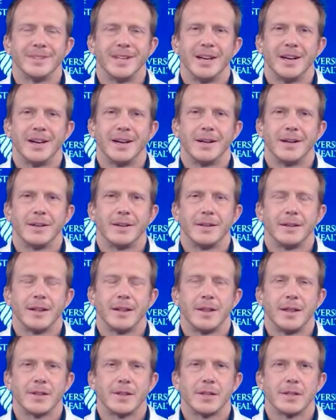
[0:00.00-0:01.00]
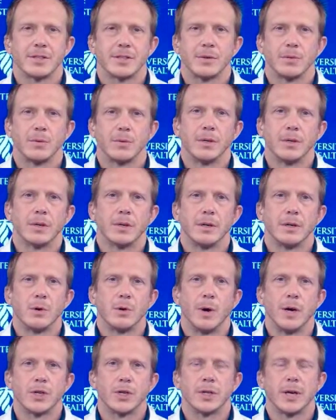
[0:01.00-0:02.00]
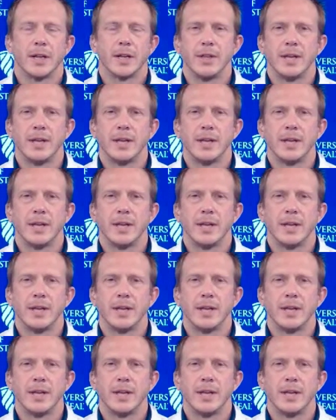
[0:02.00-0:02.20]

Yeah, that, that's a real good question.